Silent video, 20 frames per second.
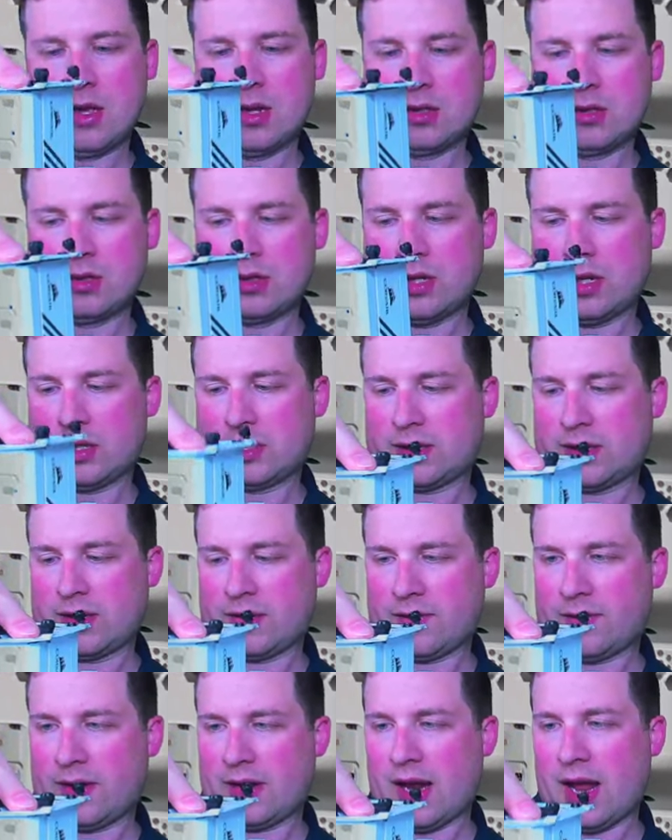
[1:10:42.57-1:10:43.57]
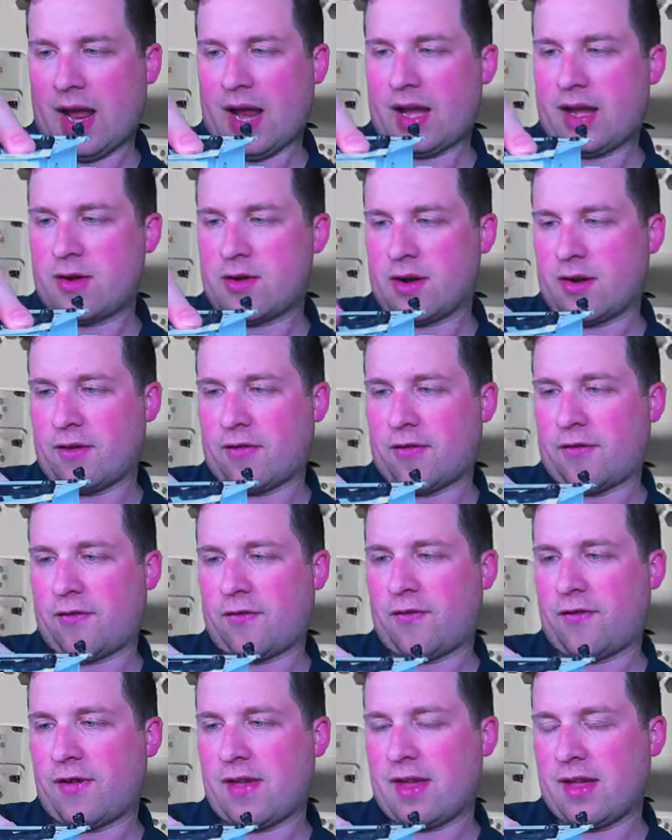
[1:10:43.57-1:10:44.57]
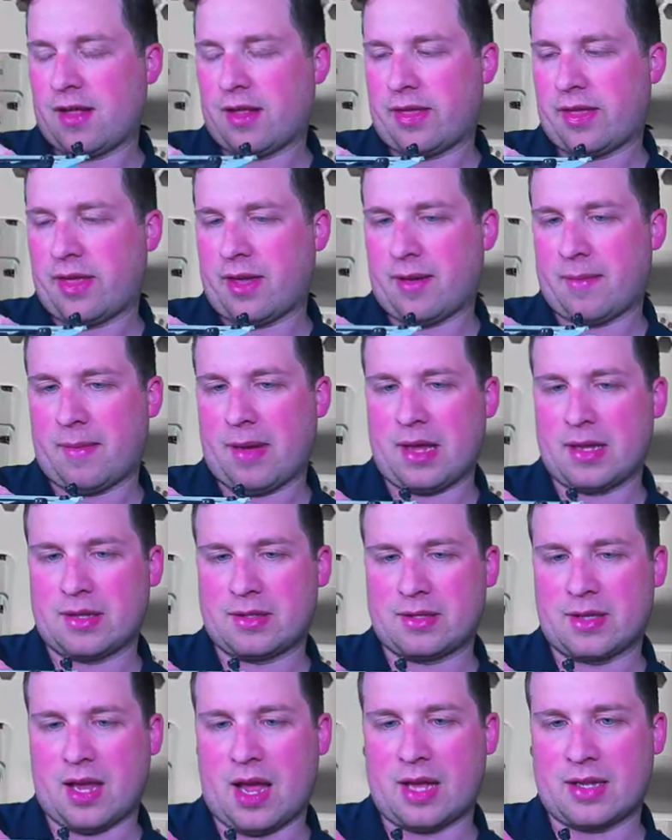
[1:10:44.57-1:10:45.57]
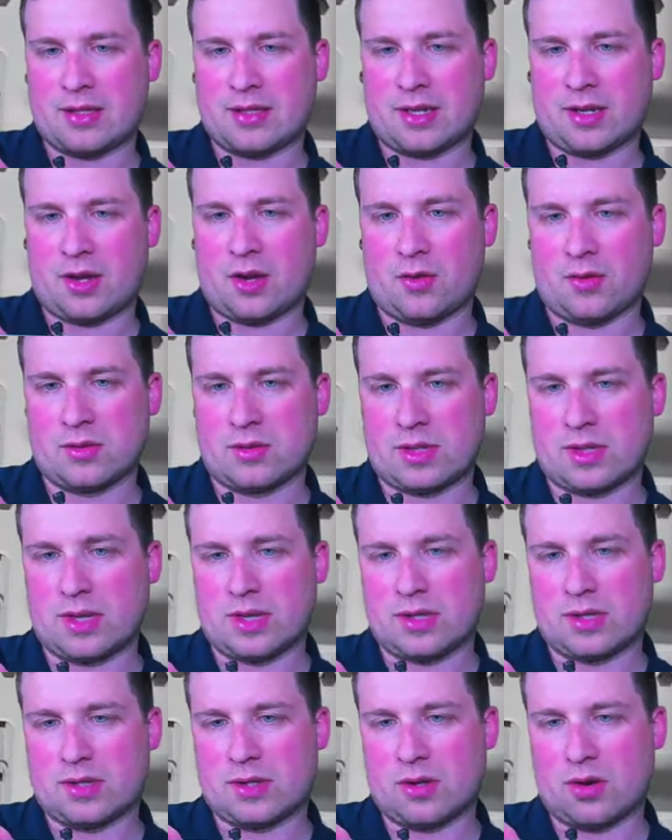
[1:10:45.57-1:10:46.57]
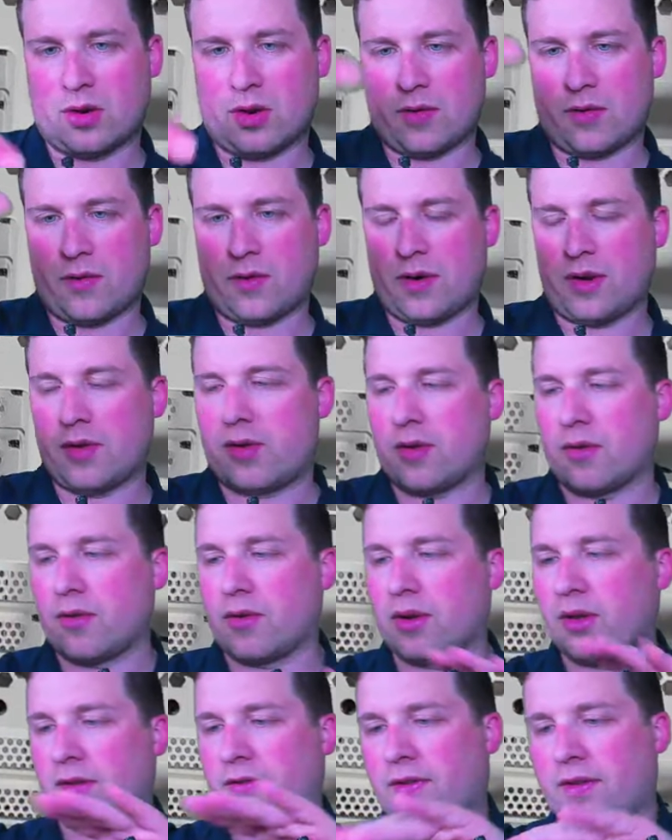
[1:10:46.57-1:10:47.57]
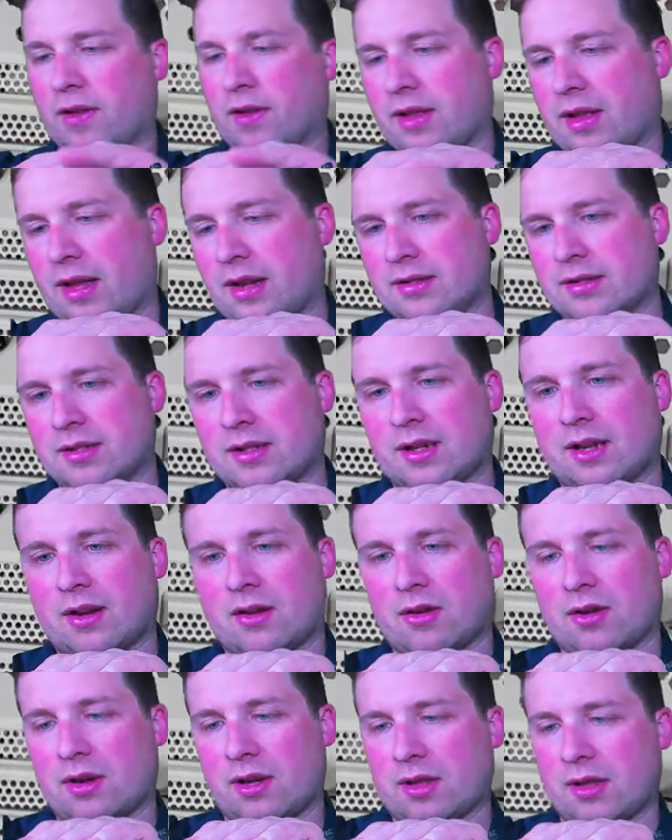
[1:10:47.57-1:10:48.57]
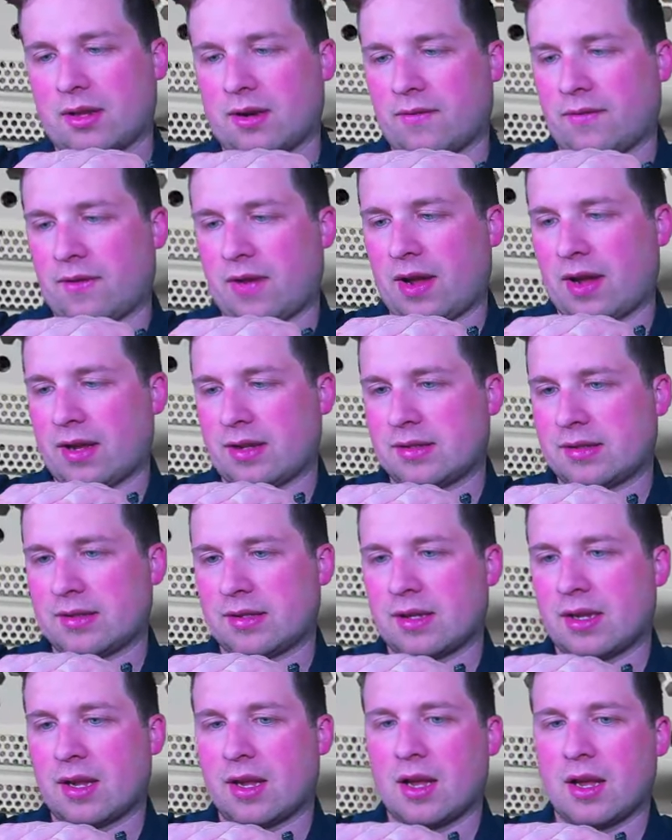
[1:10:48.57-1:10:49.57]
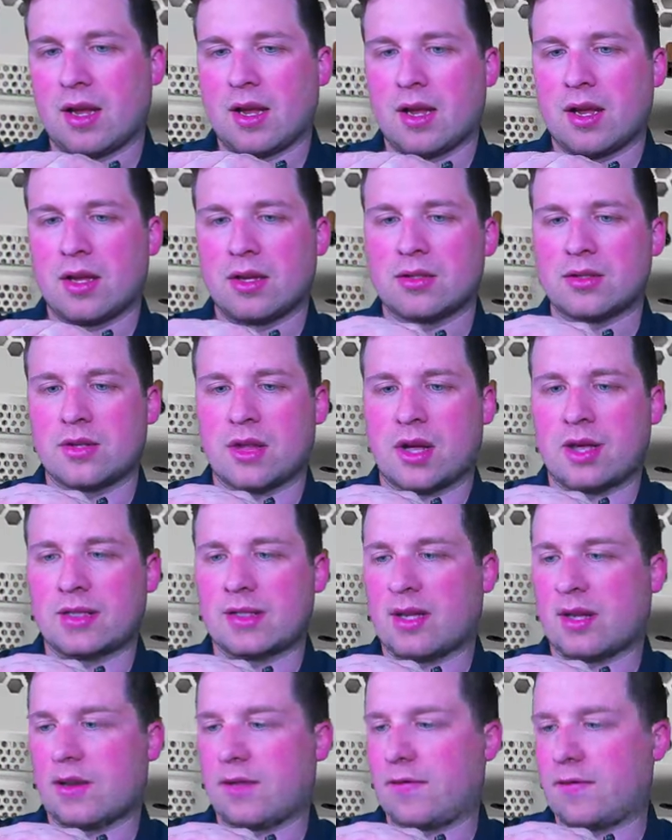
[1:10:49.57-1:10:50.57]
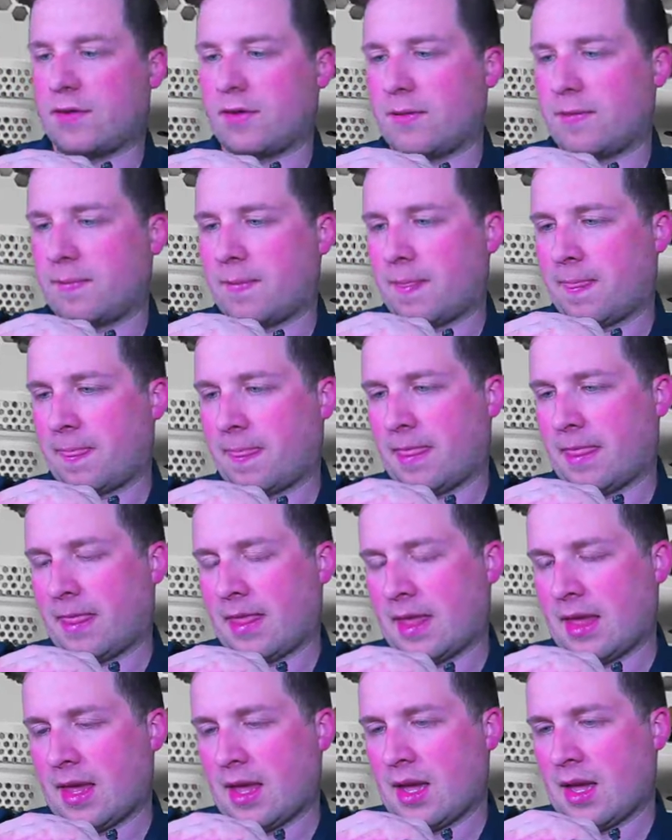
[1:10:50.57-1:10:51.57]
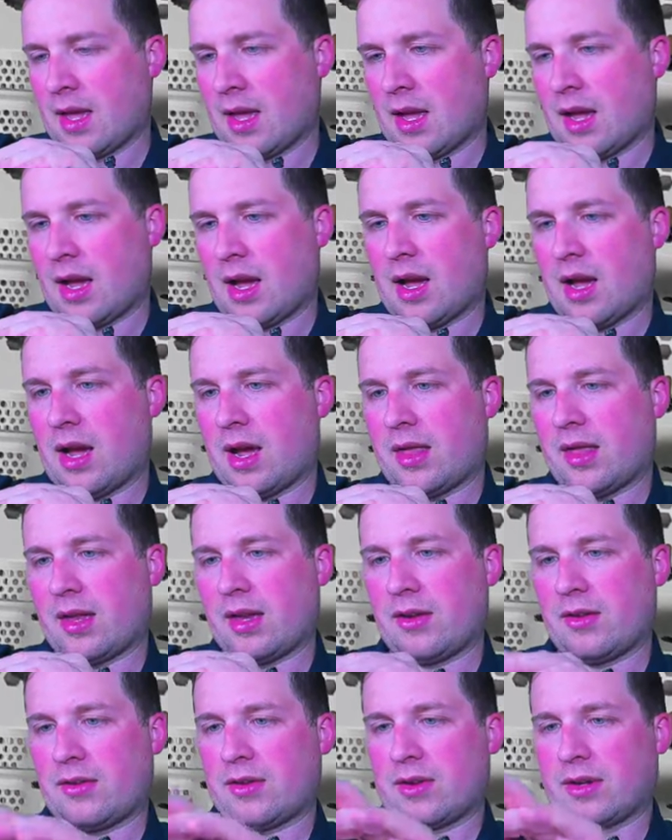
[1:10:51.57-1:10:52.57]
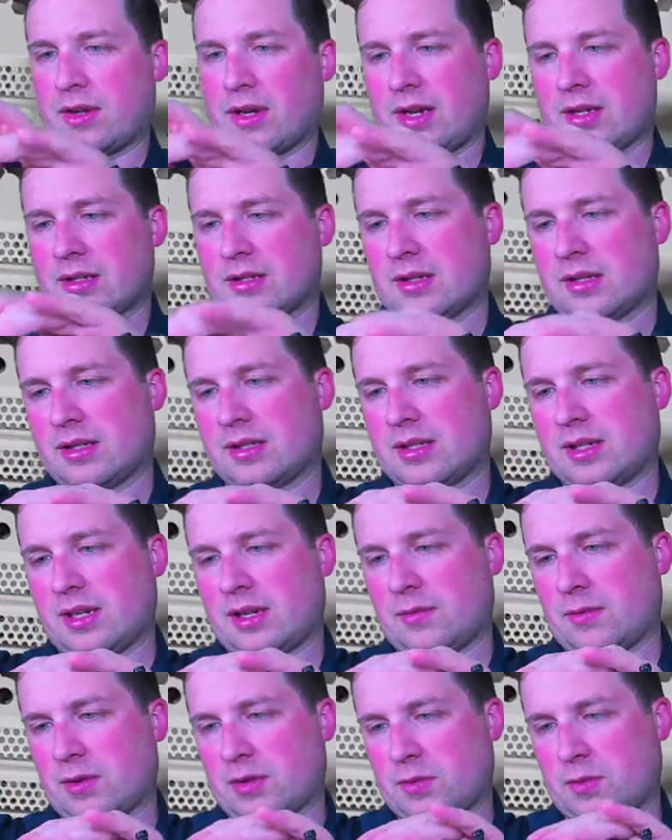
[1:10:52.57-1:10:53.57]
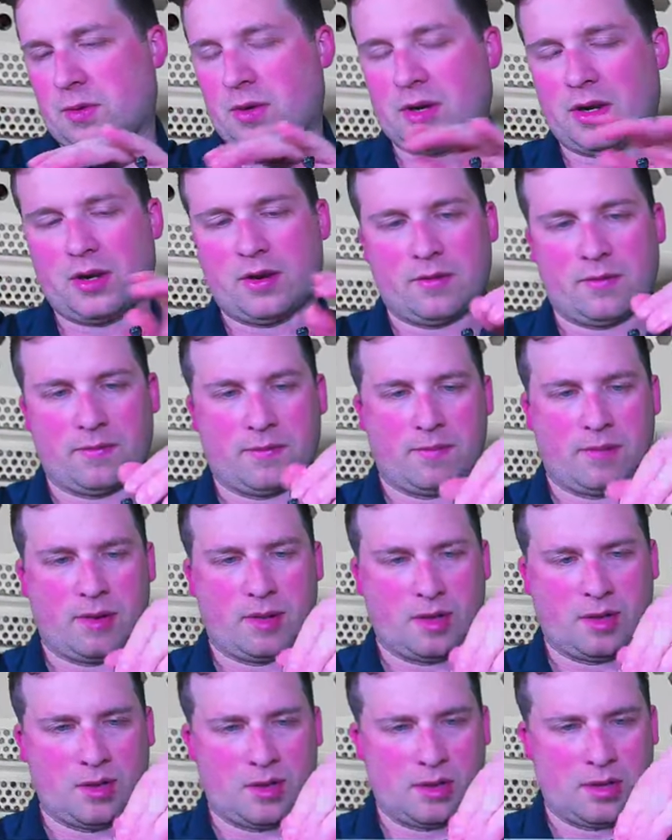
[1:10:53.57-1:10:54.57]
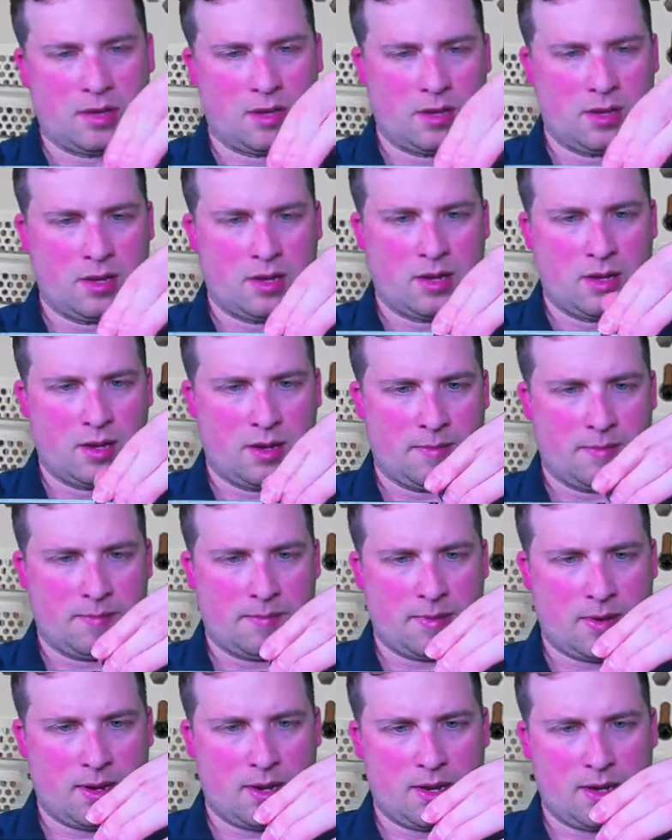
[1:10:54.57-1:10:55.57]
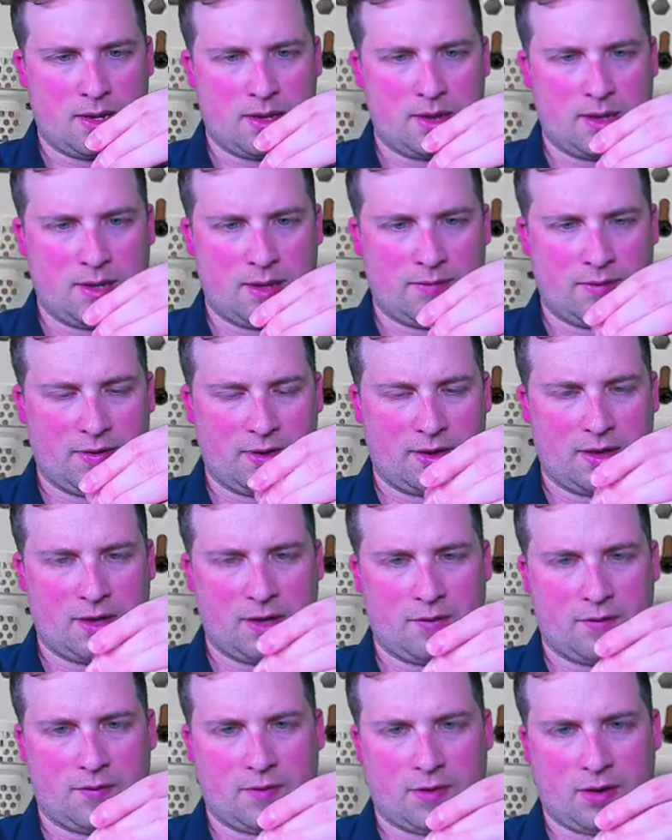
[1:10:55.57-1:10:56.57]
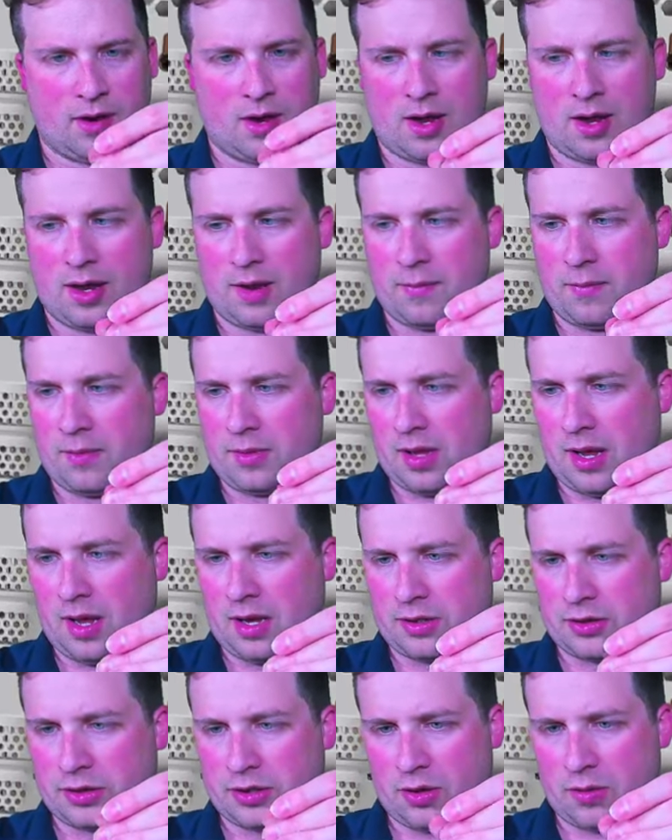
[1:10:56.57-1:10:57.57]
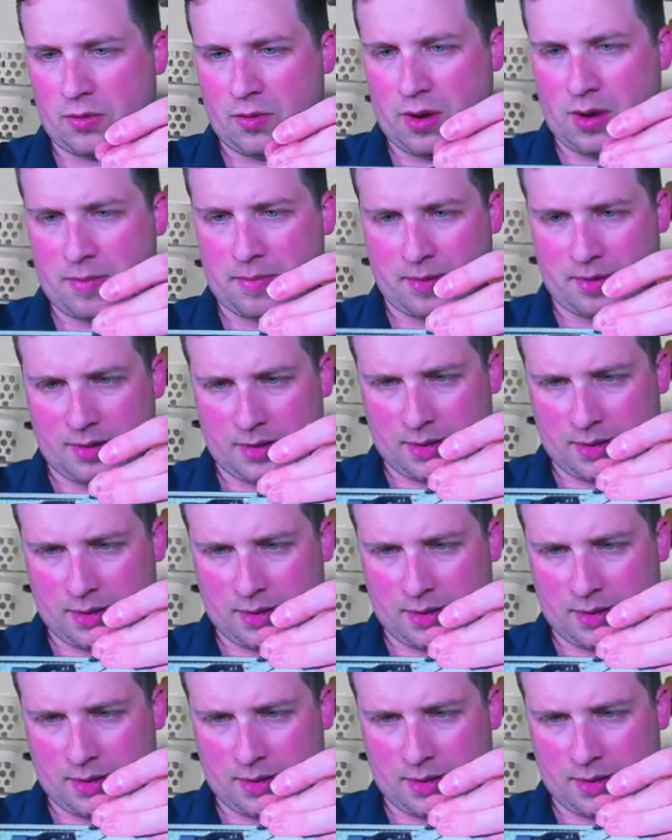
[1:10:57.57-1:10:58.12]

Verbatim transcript: So that's convenient, and you can feel them as as it goes in. So you can really feel that securing the device. So that's helpful. Uh, and then you can easily see which one you bought in the event that you forgot. It will not show up in